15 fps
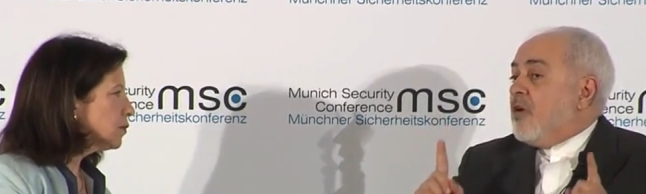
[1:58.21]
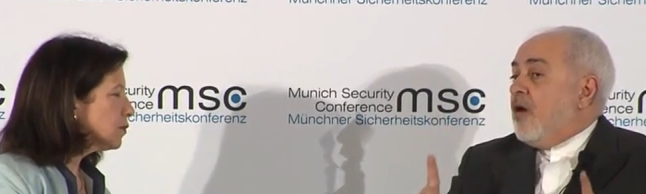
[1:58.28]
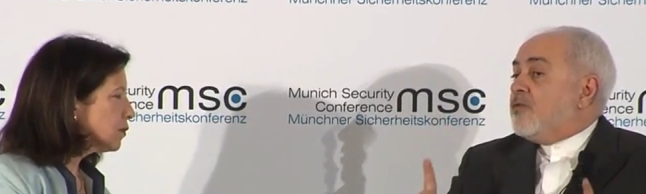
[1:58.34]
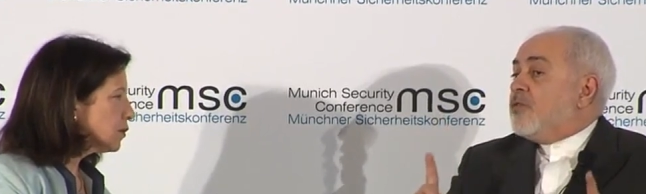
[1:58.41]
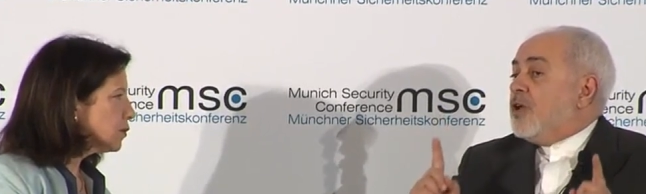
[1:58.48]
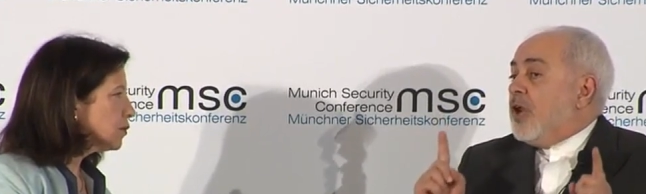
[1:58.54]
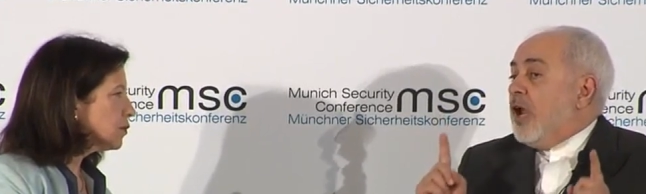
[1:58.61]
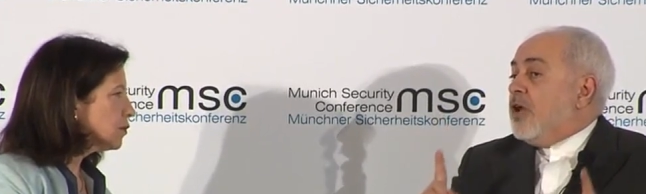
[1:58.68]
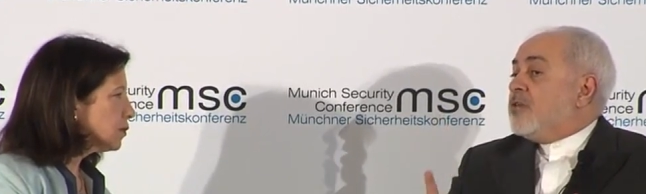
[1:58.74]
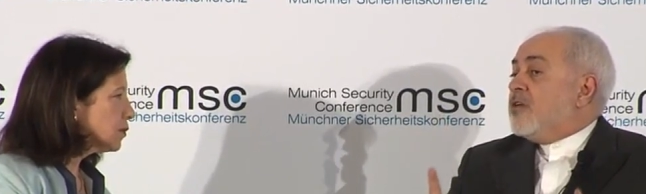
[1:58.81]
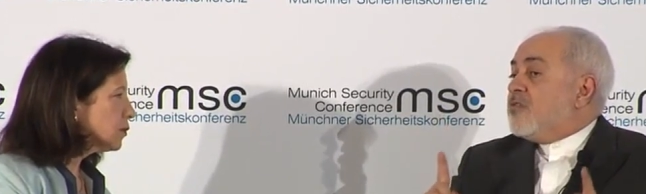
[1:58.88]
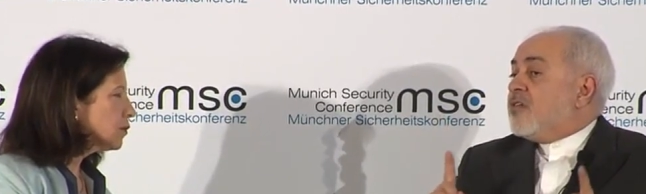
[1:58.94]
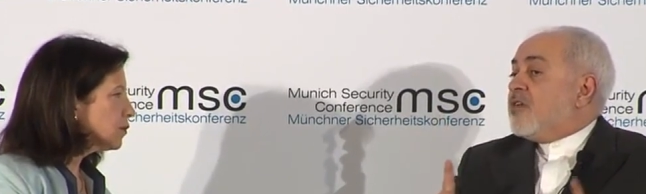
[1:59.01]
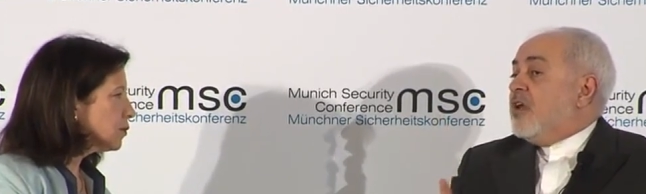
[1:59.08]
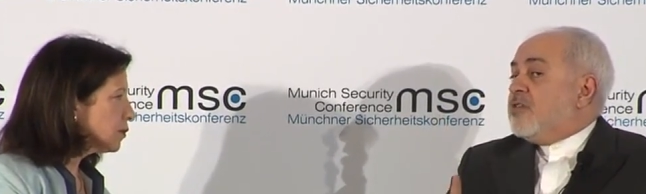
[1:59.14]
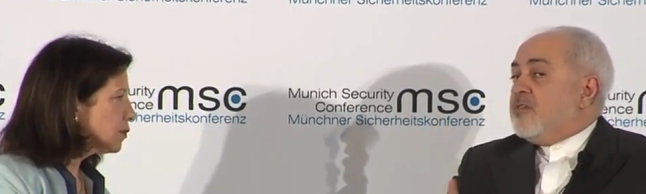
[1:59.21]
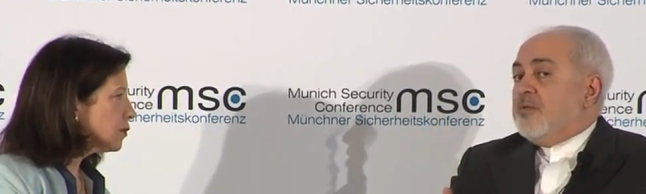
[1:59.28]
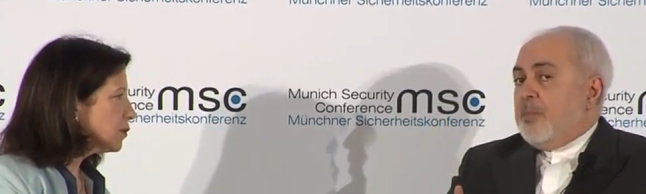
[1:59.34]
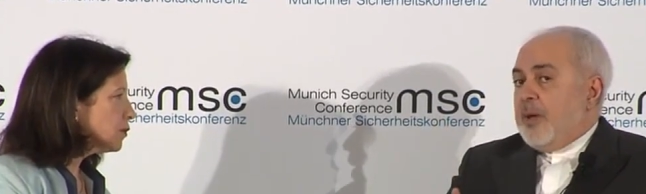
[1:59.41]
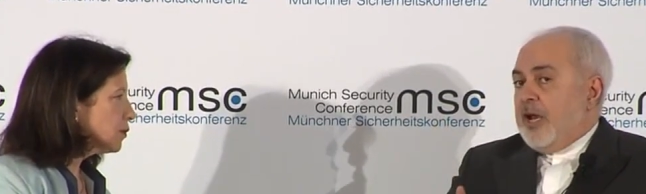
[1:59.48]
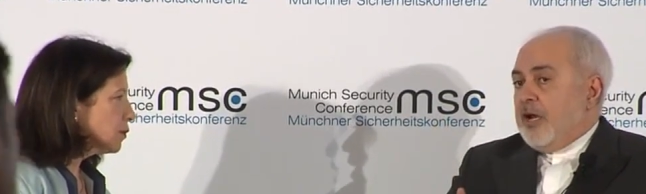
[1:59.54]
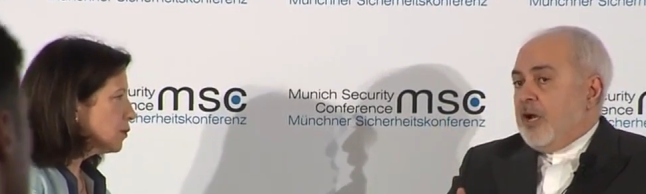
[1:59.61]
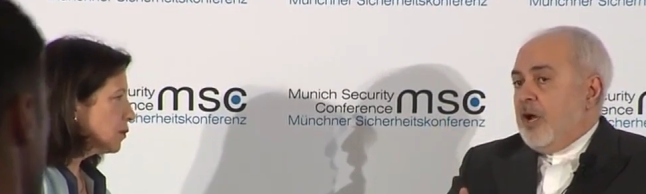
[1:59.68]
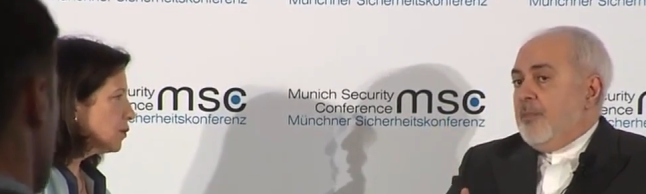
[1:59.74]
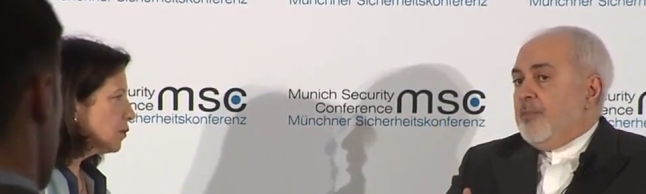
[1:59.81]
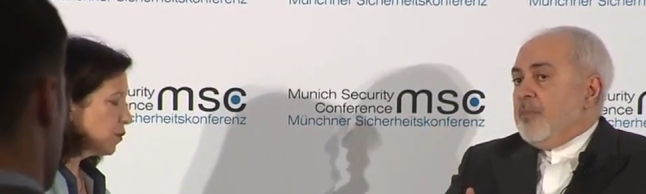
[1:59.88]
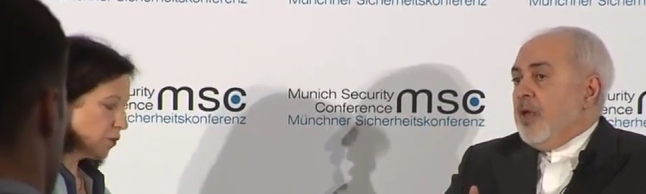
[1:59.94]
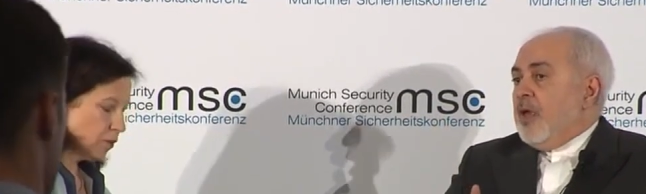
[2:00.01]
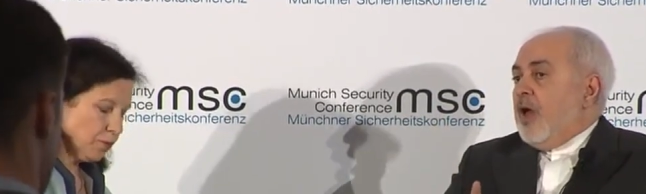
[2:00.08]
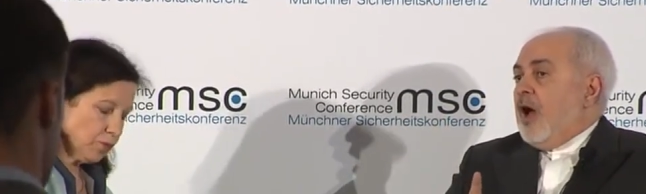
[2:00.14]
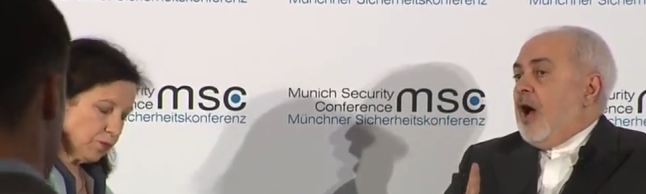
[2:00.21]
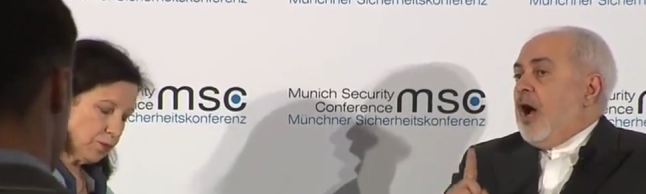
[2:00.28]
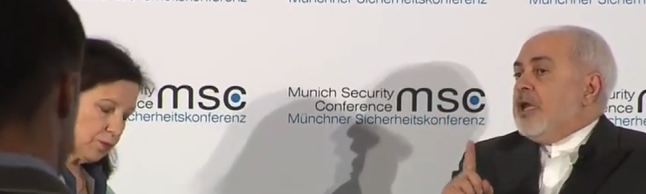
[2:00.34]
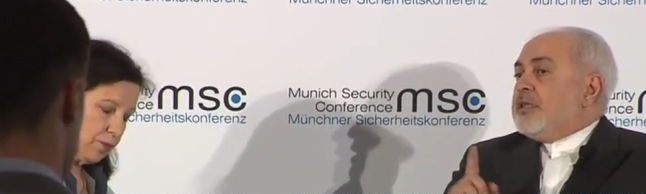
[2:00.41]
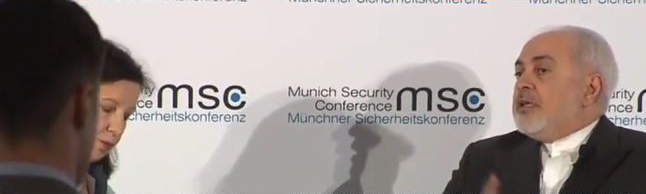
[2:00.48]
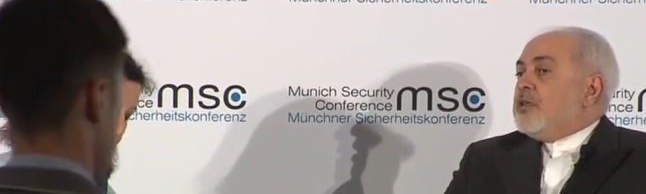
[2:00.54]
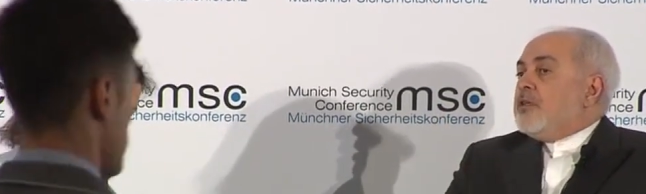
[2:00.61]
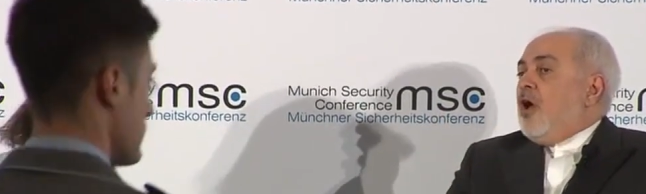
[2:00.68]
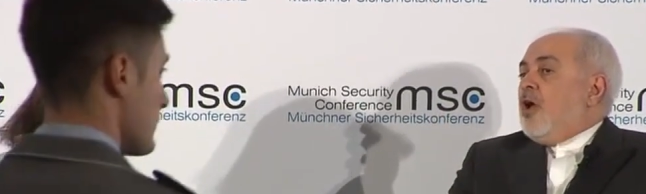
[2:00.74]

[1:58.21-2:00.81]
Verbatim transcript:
Speaker 1: of the United States of America. I did